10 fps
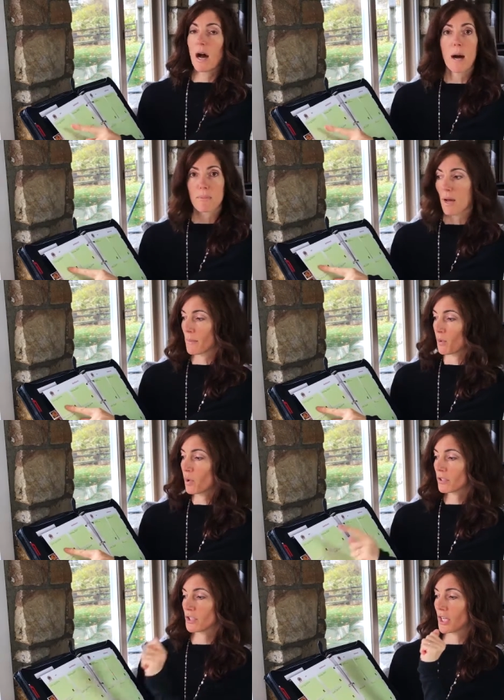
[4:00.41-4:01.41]
upcoming
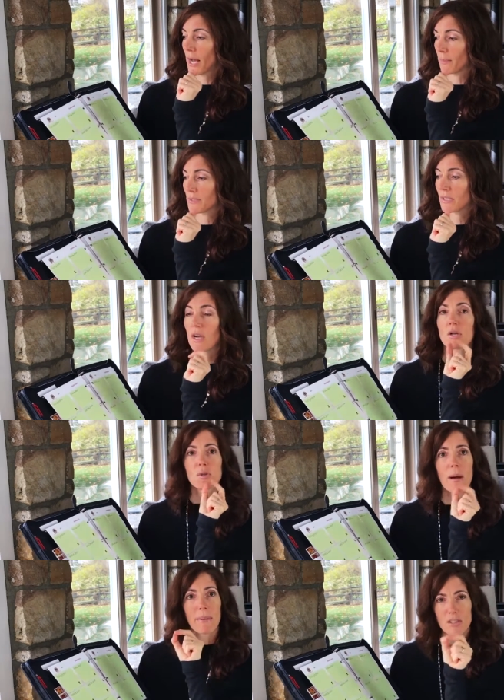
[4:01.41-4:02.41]
workshops.
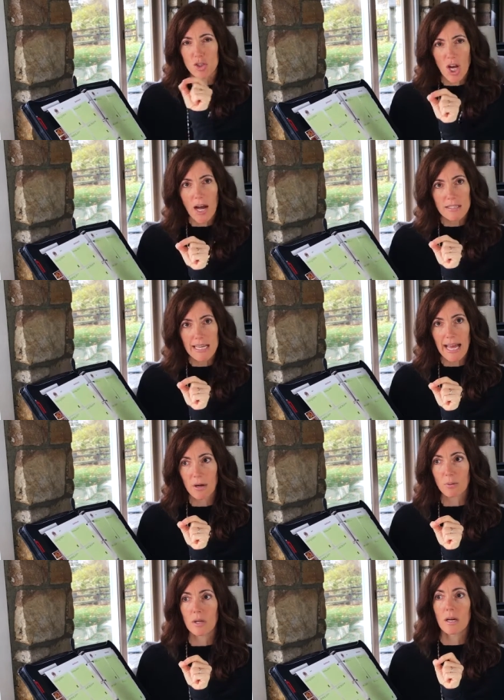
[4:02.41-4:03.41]
So I might jot
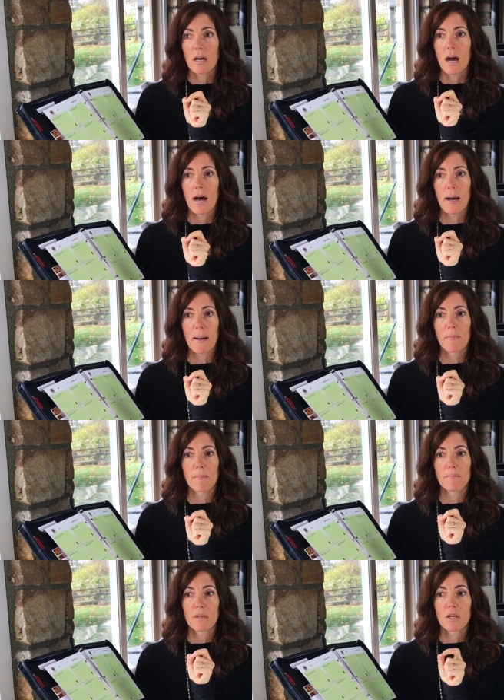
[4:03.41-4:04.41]
down
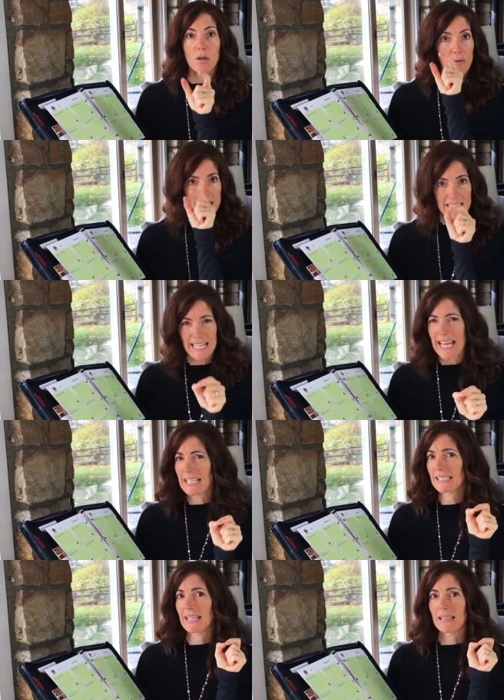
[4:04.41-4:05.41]
the
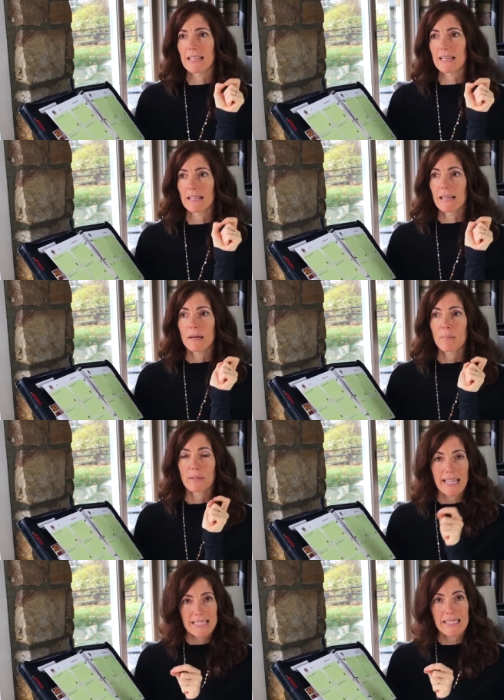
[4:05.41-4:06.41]
dates and the
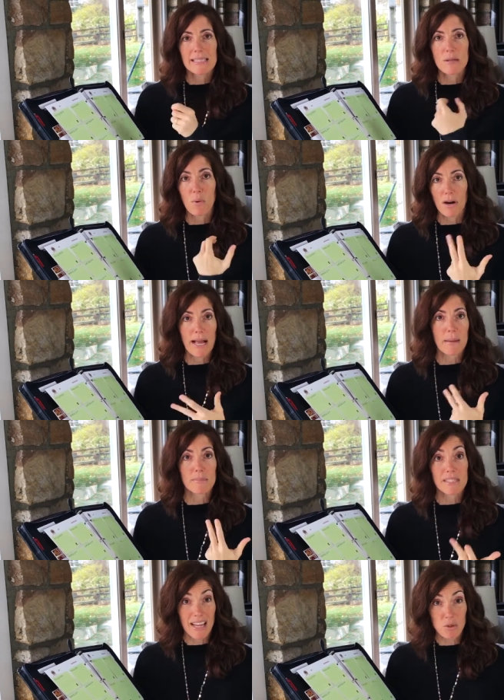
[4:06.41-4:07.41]
places where I am
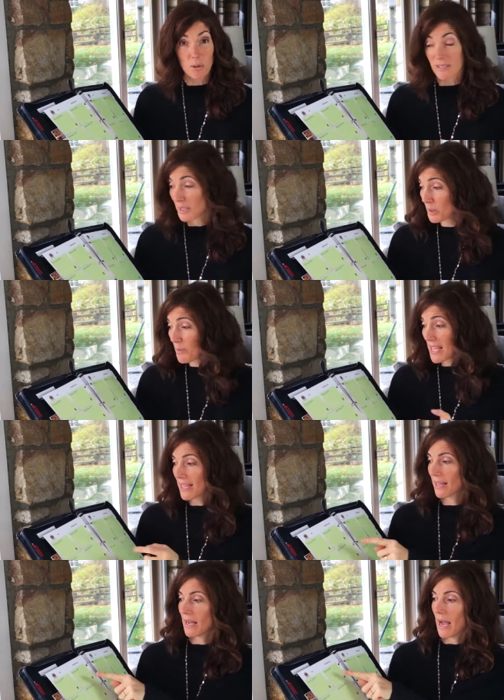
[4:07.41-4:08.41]
scheduled to
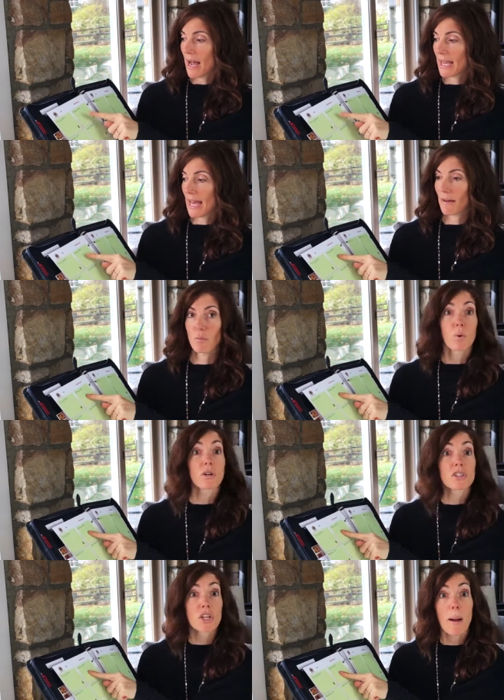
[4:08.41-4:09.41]
speak. I have
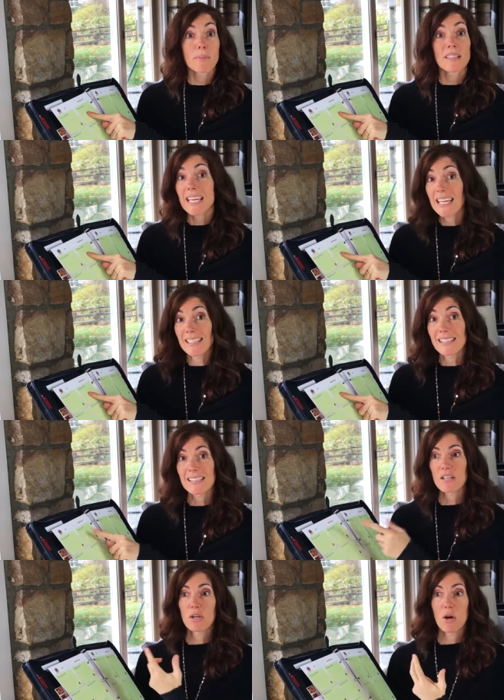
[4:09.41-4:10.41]
workshop
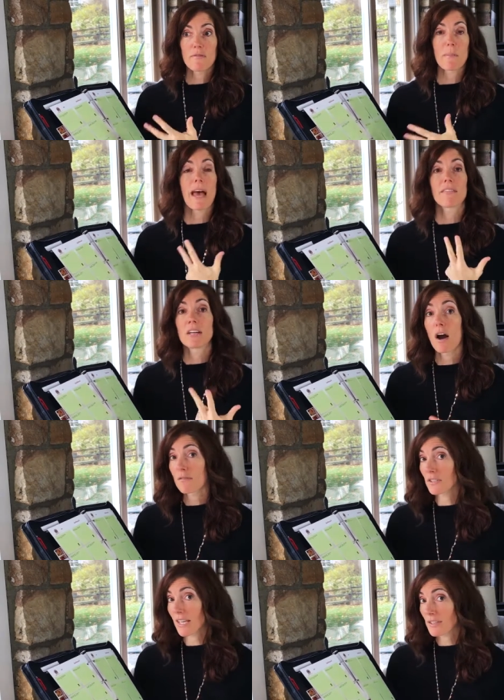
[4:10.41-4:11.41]
leads, if I'm having
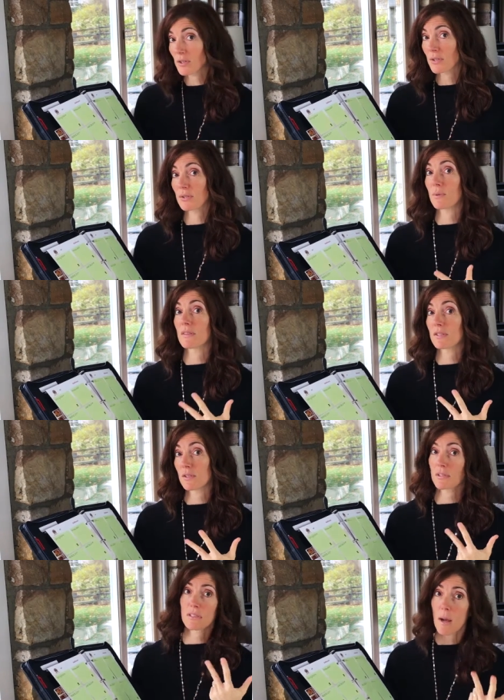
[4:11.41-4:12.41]
conversations with
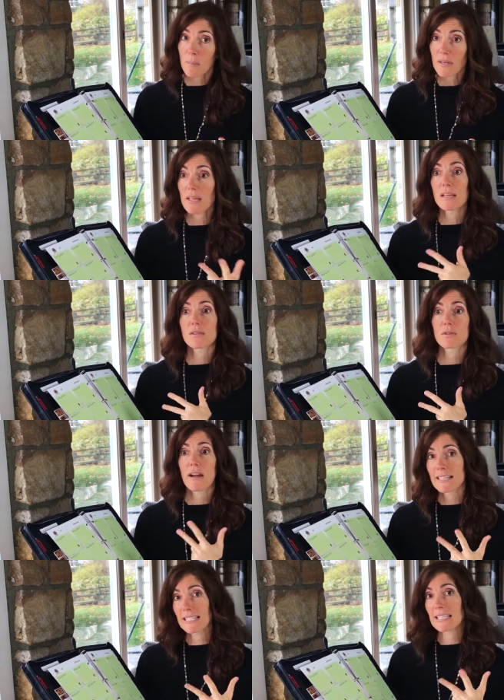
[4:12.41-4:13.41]
certain companies or
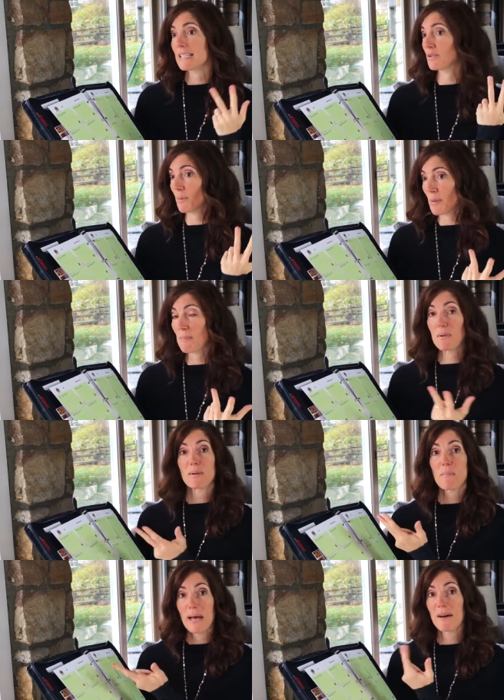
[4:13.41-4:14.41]
entities or
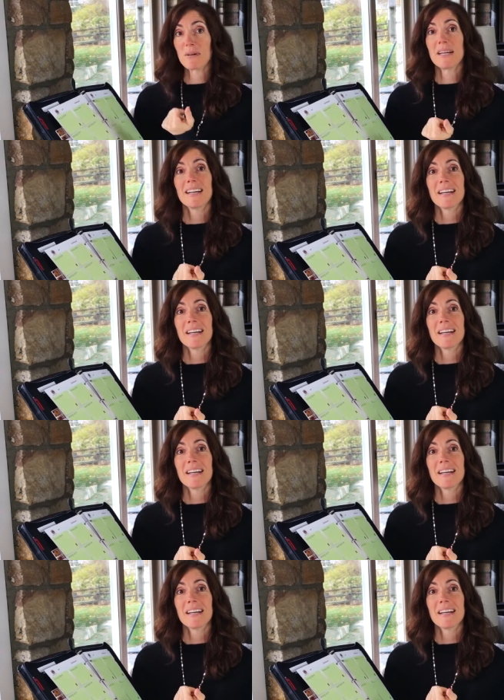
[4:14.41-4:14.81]
people about,